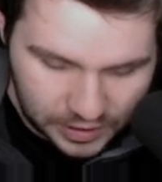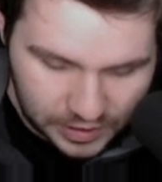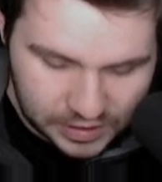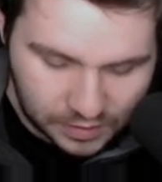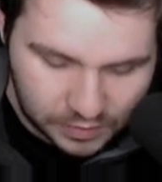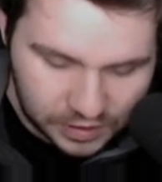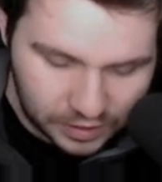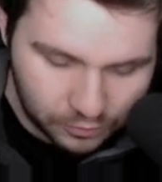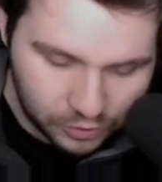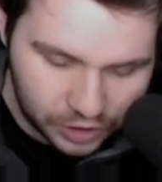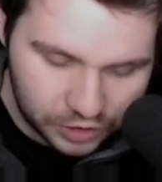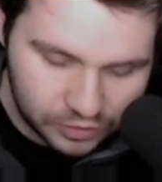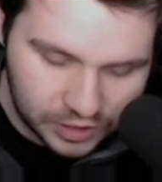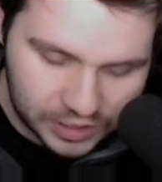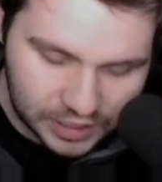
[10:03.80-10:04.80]
something that where
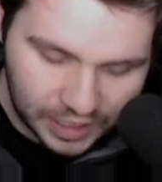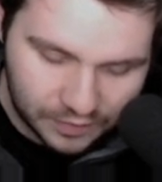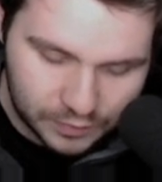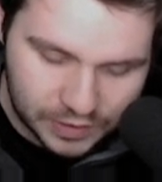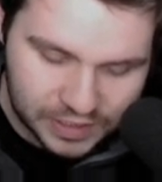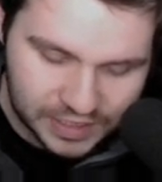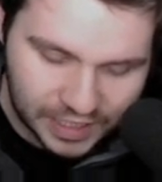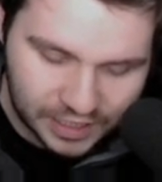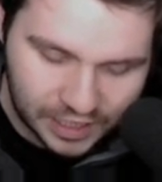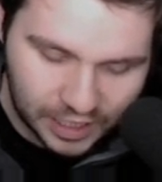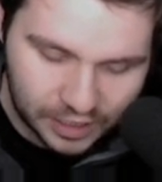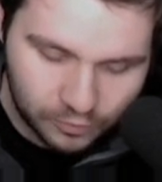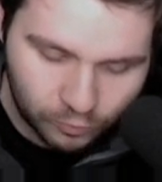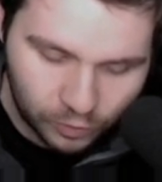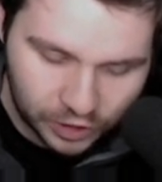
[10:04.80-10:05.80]
you need to have be
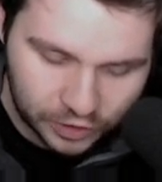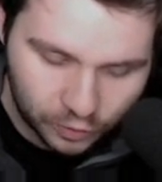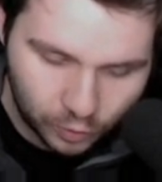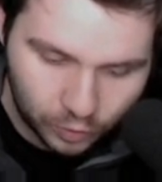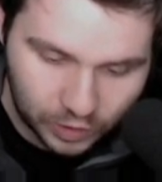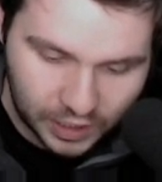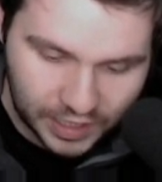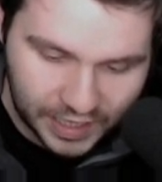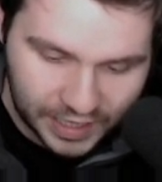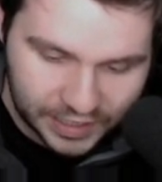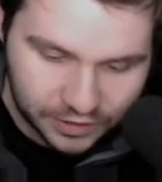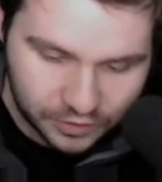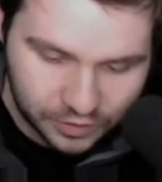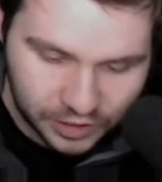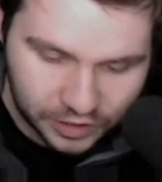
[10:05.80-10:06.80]
Zenkai 1 or
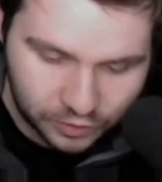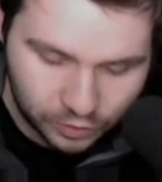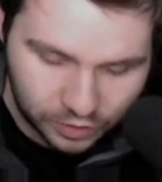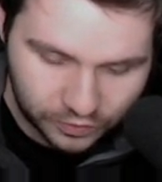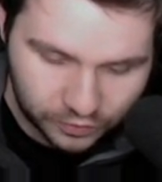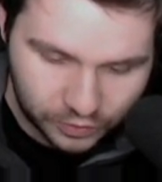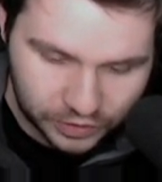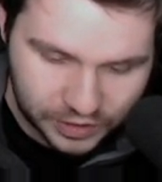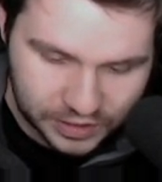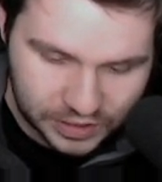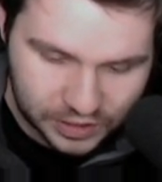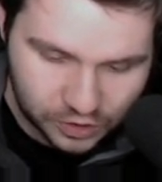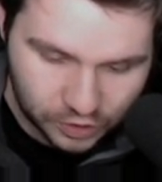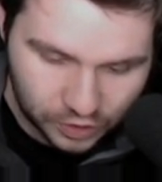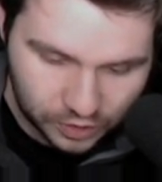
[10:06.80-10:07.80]
higher in order for this
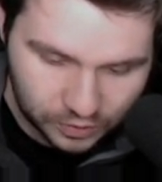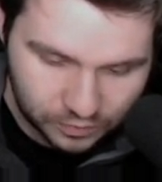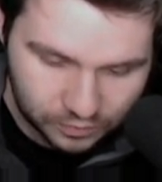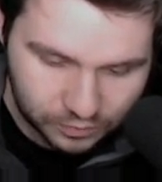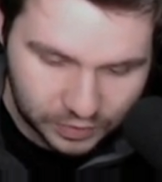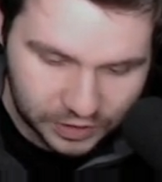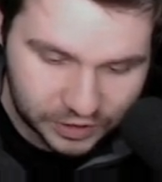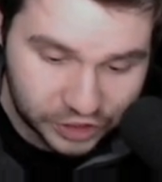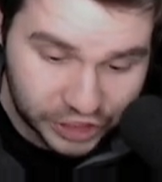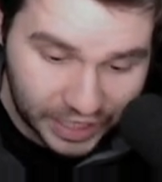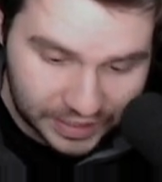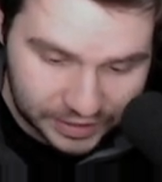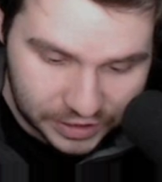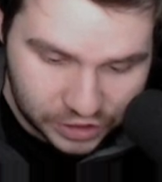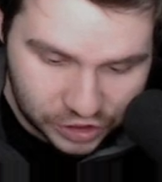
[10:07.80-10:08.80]
to be
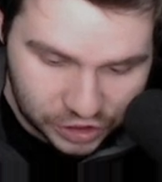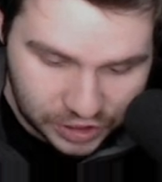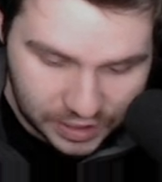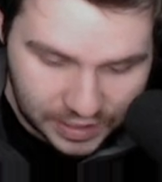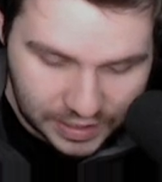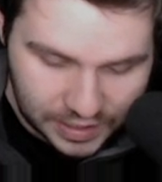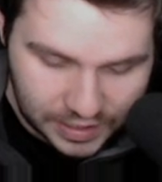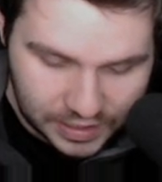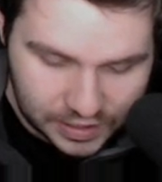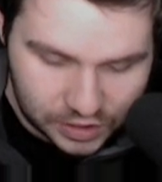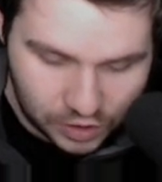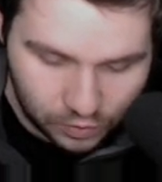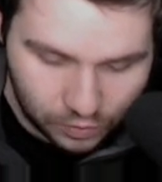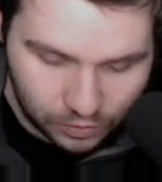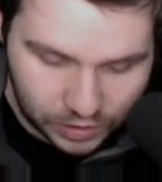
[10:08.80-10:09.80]
challenged.
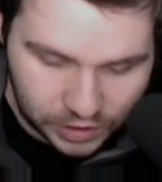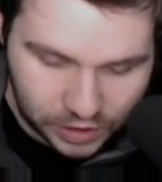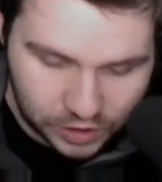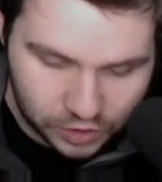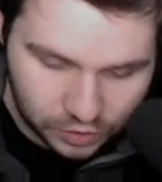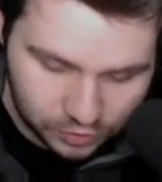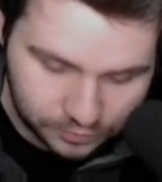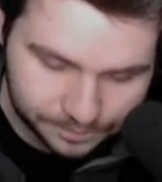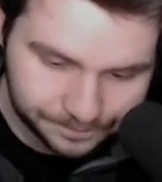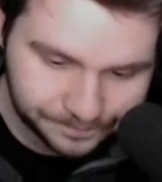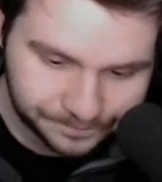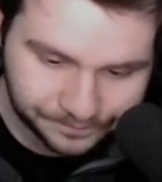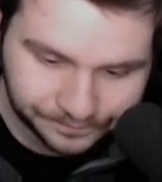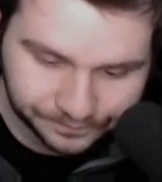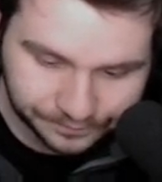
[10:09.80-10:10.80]
So what we're going to do,
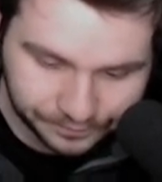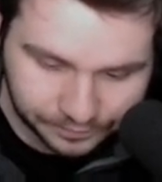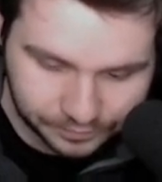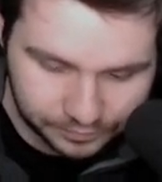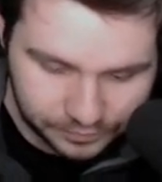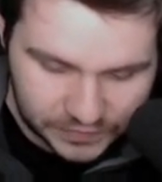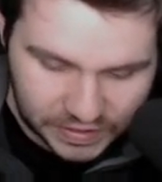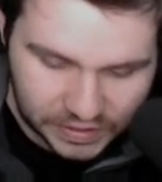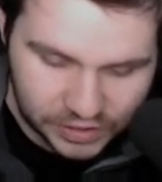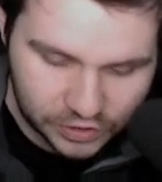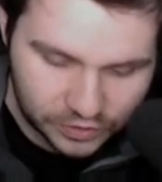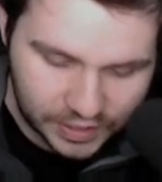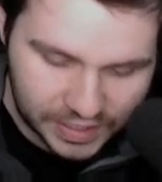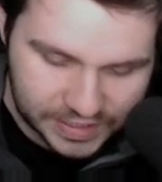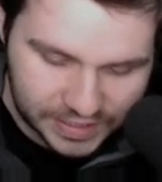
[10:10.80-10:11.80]
so you
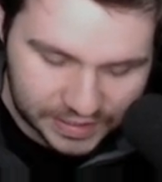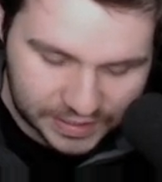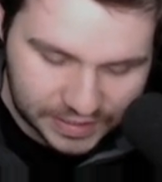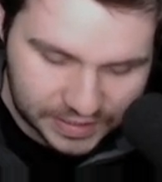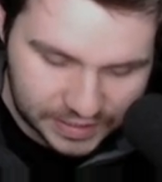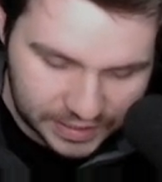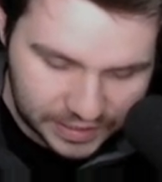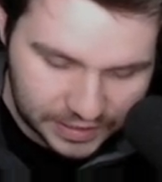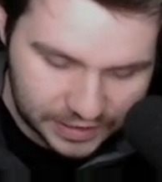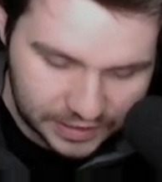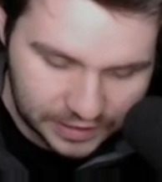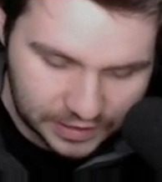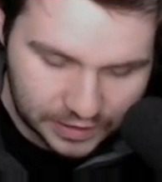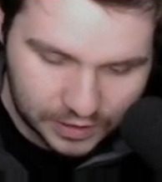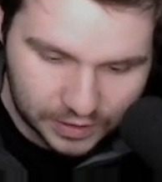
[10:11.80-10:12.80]
guys get to see
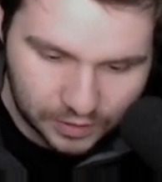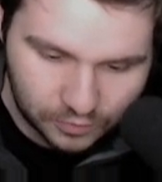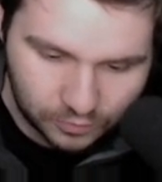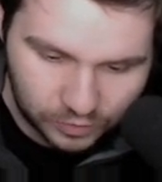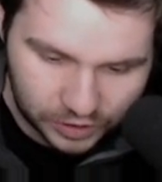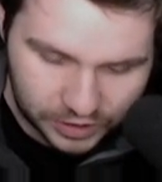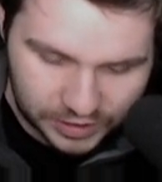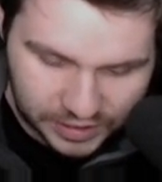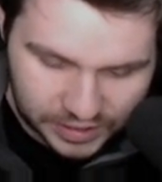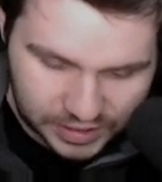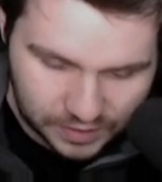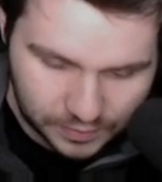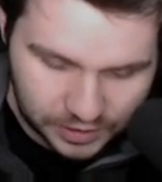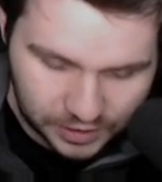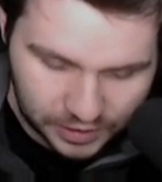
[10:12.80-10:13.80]
what needs to
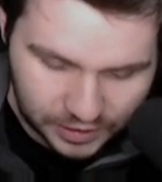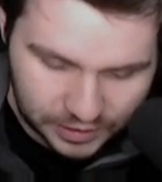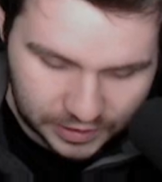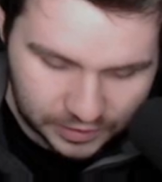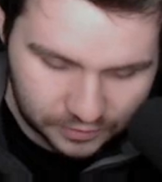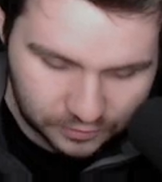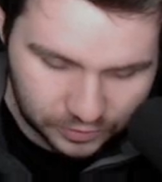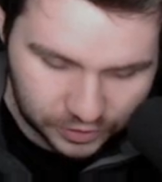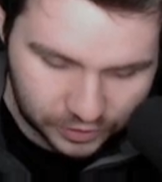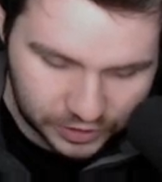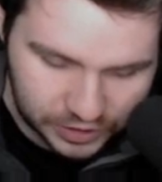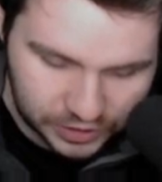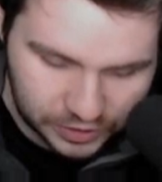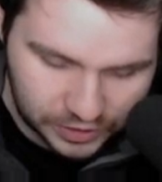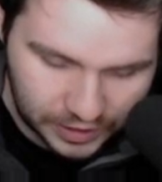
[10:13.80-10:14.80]
be done, we're going
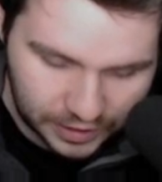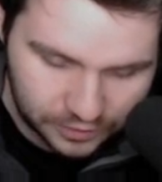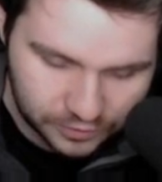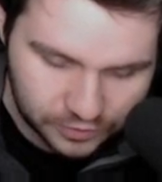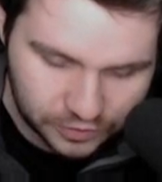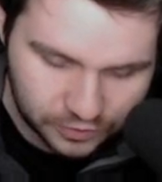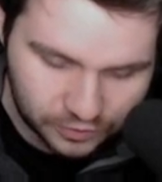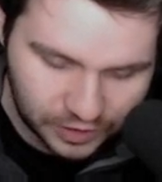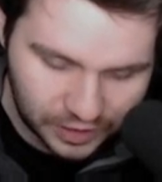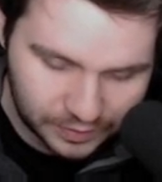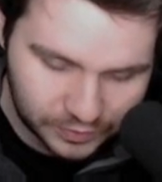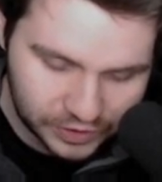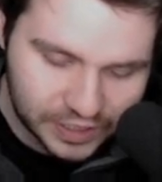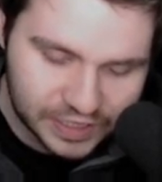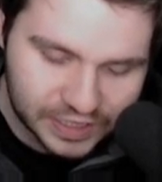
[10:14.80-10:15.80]
to now do, I'm
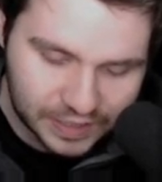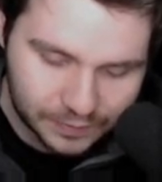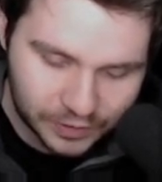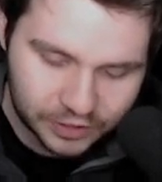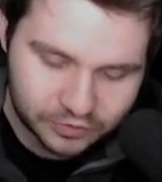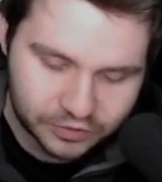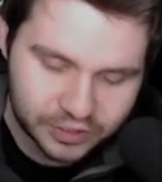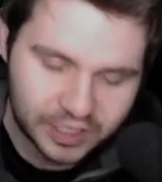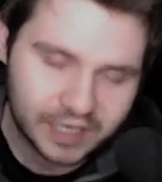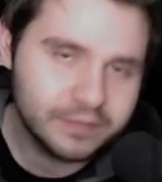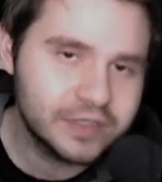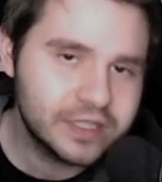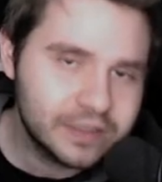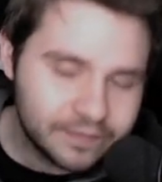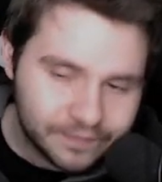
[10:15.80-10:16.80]
going to skip 100
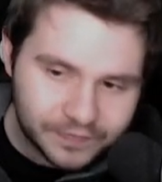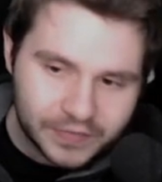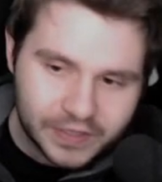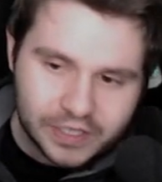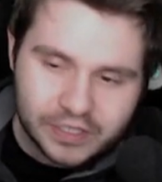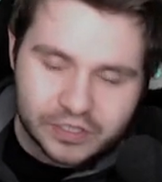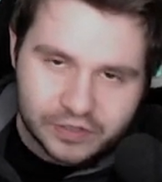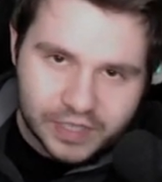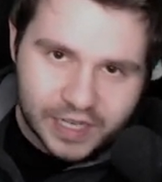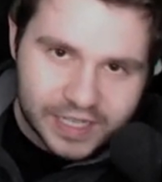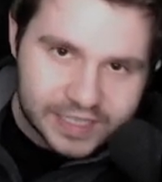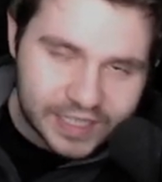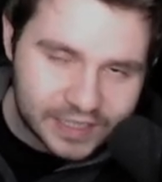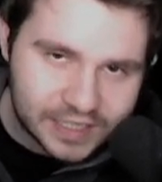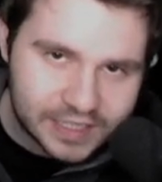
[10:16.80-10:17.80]
times. So you guys
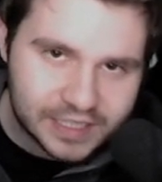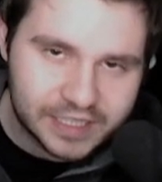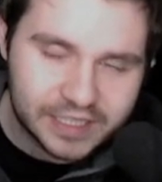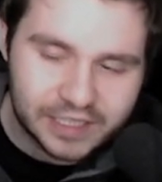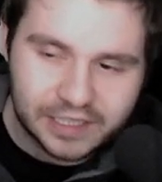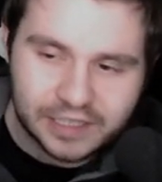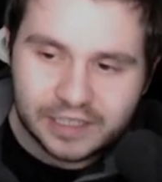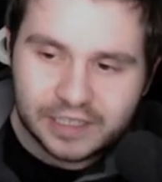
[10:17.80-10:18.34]
get to see